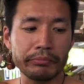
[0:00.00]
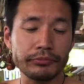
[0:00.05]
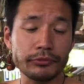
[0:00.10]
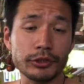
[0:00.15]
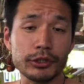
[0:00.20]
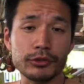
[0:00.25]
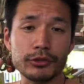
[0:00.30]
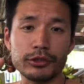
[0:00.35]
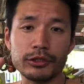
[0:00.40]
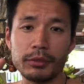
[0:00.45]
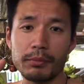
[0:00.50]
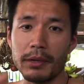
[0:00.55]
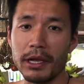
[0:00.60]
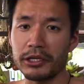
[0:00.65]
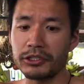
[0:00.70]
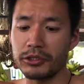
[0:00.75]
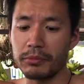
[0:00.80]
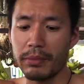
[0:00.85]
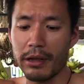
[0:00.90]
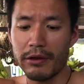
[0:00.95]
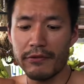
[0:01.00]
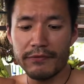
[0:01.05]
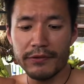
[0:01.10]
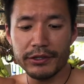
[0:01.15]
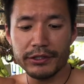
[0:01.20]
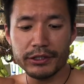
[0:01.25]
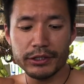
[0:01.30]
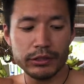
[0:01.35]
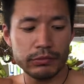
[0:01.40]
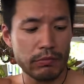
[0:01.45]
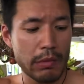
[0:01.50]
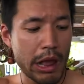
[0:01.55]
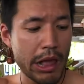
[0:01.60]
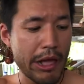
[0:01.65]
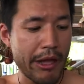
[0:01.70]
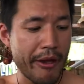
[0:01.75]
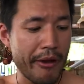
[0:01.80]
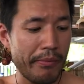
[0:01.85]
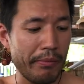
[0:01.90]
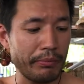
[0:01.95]
there's some extra benefits,
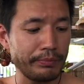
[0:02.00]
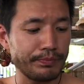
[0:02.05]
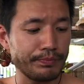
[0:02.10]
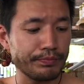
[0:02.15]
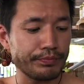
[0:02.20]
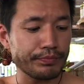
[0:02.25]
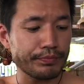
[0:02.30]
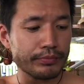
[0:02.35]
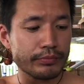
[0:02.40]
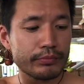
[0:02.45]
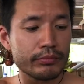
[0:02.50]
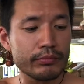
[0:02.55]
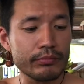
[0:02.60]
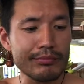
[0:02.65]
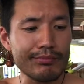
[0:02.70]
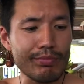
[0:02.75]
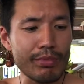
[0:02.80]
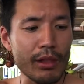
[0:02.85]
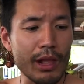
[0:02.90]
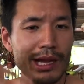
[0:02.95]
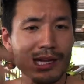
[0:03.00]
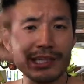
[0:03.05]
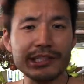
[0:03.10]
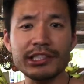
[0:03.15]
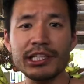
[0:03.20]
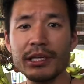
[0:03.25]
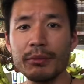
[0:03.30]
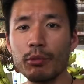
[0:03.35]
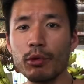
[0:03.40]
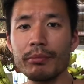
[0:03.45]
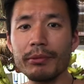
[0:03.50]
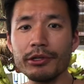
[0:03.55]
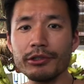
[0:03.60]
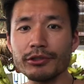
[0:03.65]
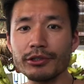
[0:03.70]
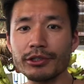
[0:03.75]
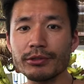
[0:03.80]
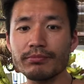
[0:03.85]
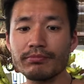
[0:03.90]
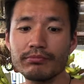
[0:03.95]
and I get to eat more
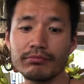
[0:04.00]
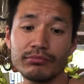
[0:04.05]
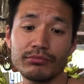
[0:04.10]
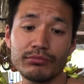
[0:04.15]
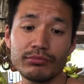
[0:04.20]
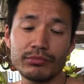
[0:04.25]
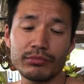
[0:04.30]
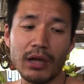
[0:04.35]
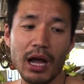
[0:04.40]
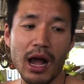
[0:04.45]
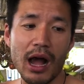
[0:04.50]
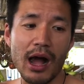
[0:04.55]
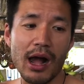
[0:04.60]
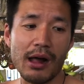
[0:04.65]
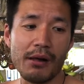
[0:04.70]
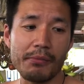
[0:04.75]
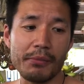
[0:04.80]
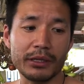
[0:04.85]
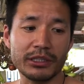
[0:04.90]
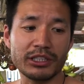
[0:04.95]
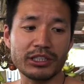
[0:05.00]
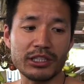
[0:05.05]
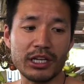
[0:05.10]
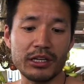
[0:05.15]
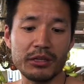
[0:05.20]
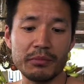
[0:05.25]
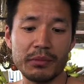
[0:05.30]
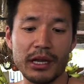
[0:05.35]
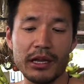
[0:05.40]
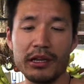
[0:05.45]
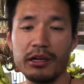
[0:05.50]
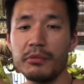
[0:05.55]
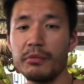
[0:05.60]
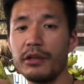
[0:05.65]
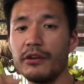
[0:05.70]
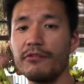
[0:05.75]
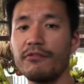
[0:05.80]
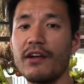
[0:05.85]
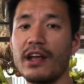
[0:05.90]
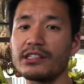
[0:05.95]
meals. I'm extending my
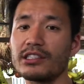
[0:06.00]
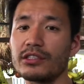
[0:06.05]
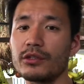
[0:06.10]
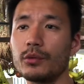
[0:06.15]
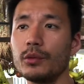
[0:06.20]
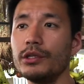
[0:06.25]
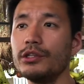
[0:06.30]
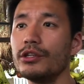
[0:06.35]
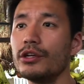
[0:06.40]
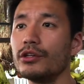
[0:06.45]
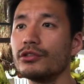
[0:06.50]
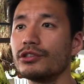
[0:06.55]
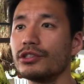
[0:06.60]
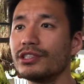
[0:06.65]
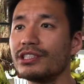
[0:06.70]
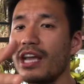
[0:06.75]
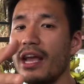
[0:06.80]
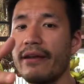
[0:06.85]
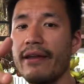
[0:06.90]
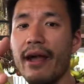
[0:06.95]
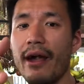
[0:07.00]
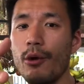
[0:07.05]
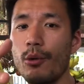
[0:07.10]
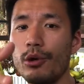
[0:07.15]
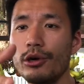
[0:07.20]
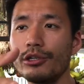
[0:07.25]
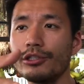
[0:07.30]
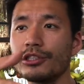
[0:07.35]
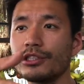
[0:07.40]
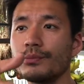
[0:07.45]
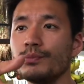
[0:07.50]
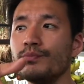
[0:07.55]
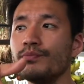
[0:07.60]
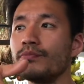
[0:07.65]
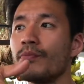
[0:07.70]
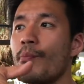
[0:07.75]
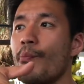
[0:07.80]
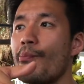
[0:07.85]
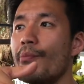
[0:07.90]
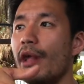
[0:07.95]
intermittent fasting window to 10 hours,
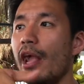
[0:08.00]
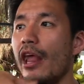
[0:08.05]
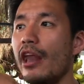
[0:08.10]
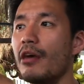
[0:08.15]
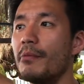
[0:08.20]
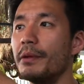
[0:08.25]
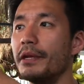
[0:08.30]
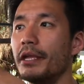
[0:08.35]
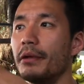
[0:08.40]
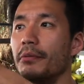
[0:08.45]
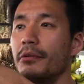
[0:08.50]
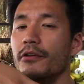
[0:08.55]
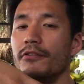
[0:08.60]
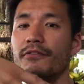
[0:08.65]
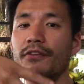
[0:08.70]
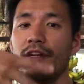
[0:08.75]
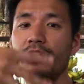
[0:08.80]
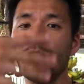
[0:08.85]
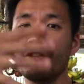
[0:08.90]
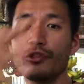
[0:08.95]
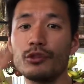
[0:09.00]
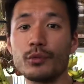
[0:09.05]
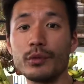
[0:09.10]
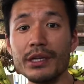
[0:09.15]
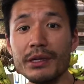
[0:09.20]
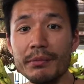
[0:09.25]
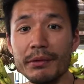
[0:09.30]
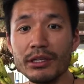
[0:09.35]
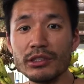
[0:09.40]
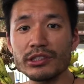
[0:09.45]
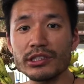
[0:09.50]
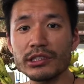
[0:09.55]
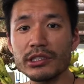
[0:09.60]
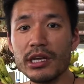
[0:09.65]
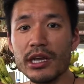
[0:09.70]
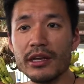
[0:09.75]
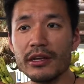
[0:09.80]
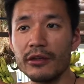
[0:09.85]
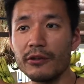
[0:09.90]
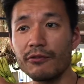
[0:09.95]
and I've been able to fit in 3 meals a
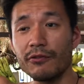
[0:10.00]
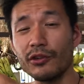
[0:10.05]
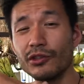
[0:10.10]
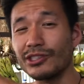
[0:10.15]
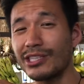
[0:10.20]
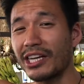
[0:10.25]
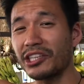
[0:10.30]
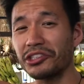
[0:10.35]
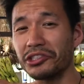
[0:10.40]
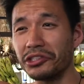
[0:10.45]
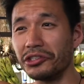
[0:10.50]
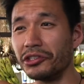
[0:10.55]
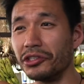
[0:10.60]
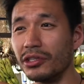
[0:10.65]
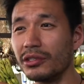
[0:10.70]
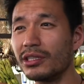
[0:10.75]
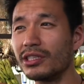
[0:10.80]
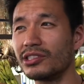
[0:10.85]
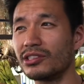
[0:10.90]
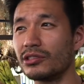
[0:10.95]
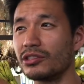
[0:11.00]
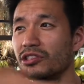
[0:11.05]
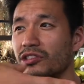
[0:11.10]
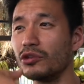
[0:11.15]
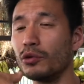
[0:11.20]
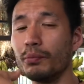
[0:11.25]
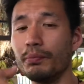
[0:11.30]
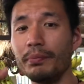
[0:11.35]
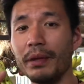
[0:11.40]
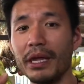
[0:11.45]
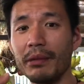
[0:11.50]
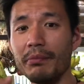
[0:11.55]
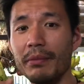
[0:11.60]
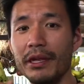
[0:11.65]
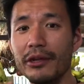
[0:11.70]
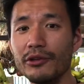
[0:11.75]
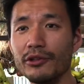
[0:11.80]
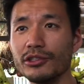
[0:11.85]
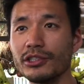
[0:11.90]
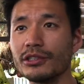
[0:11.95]
day, and it feels actually good because they're still big
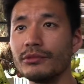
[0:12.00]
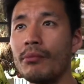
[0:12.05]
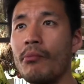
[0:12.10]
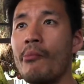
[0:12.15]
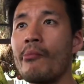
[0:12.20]
meals,